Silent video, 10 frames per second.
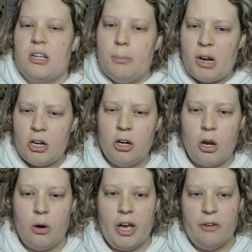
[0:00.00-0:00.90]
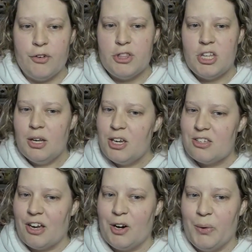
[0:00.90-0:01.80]
and I'm not going to go to everything because
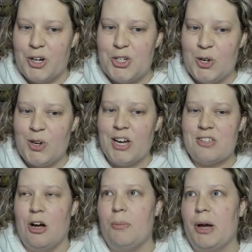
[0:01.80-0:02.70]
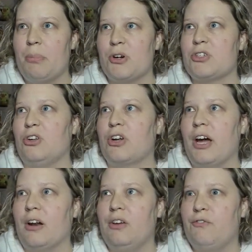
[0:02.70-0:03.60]
I don't want to show you guys all my personal
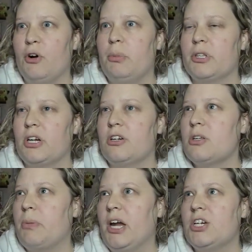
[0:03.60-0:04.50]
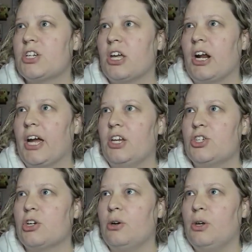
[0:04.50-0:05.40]
account info, but there is a page that I can
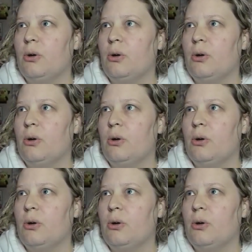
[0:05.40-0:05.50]
show you,